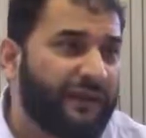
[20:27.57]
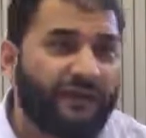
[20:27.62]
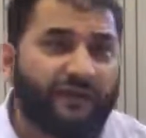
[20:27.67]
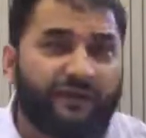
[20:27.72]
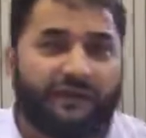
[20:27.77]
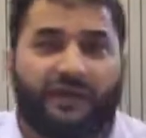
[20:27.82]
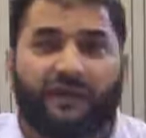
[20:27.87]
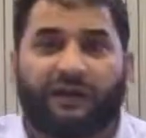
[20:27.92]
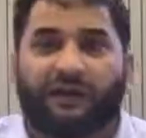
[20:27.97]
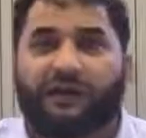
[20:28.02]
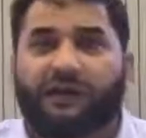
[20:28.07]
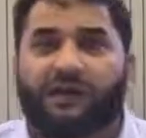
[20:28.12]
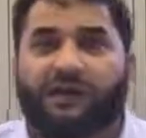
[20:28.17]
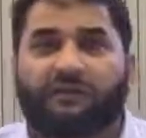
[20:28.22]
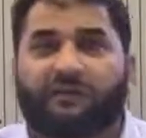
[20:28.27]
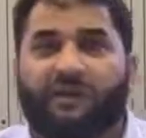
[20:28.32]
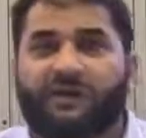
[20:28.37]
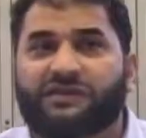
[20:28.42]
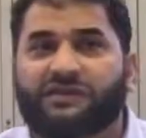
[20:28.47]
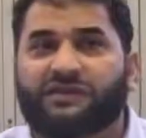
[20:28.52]
He said,
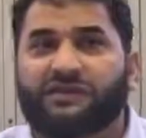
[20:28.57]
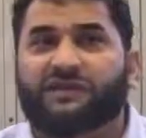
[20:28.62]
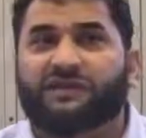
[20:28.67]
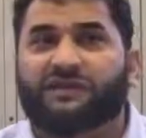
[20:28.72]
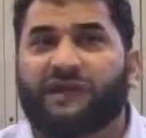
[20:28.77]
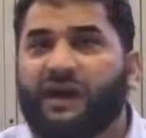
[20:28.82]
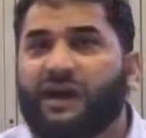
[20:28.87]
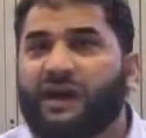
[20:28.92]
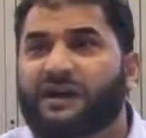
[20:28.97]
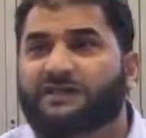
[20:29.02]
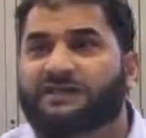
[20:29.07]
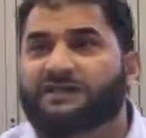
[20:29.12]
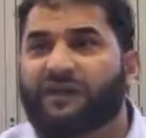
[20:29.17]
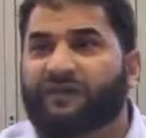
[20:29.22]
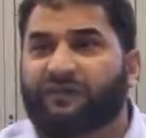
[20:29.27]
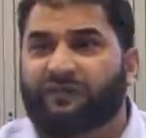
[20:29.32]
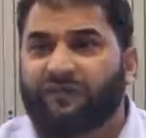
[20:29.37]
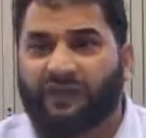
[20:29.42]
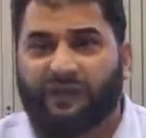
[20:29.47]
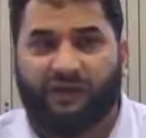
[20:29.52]
Christians are
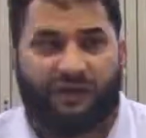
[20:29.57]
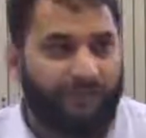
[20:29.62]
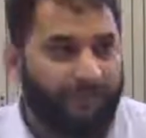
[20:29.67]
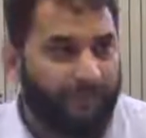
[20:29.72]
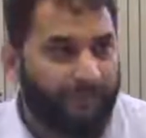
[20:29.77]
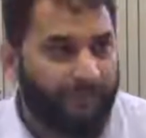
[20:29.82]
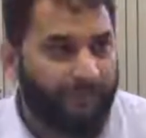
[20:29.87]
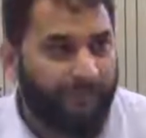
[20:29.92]
suffering,